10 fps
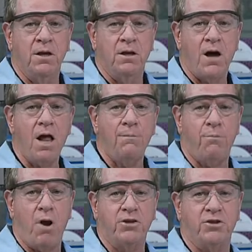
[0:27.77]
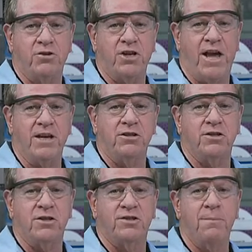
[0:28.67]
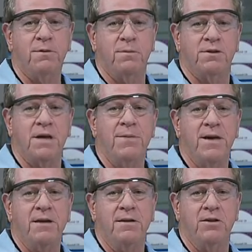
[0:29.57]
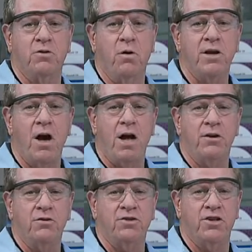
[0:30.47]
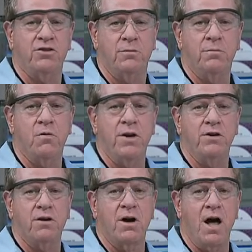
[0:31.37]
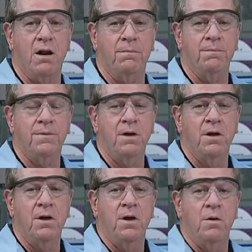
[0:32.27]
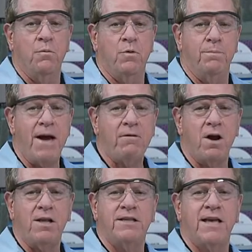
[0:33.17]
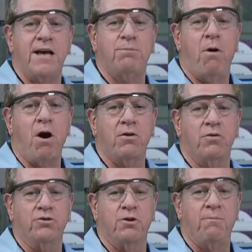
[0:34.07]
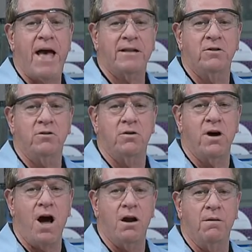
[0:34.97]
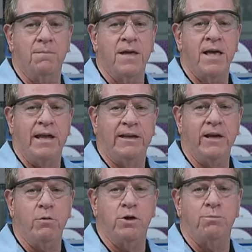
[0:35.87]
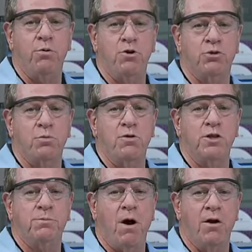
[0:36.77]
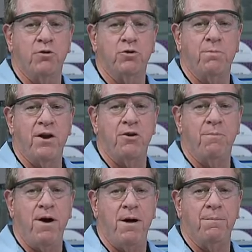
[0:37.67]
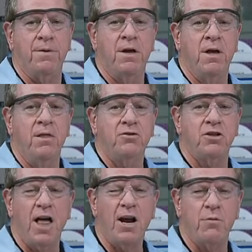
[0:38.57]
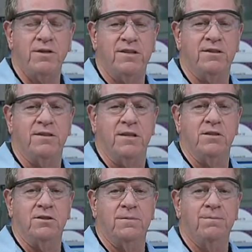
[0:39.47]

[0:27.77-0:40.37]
Column pressure change is a symptom of something that is going on in your system or in your column. When micron-sized particles are packed into a column and liquid is pushed through these particles by your pump, there's a lot of resistance.